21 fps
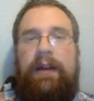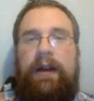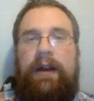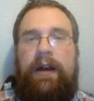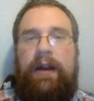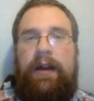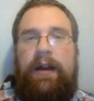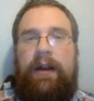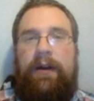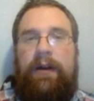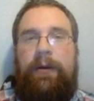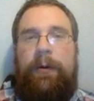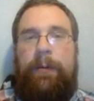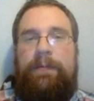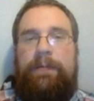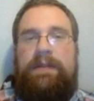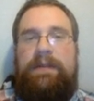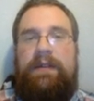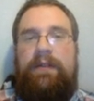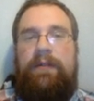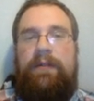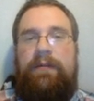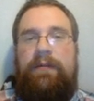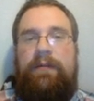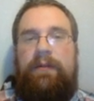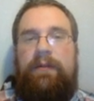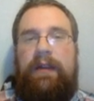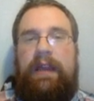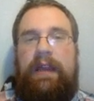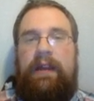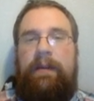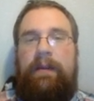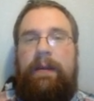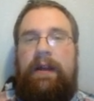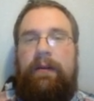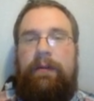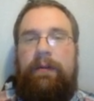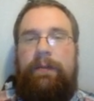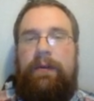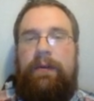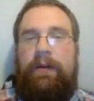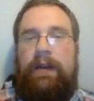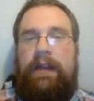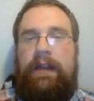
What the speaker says: Hope to get a battle report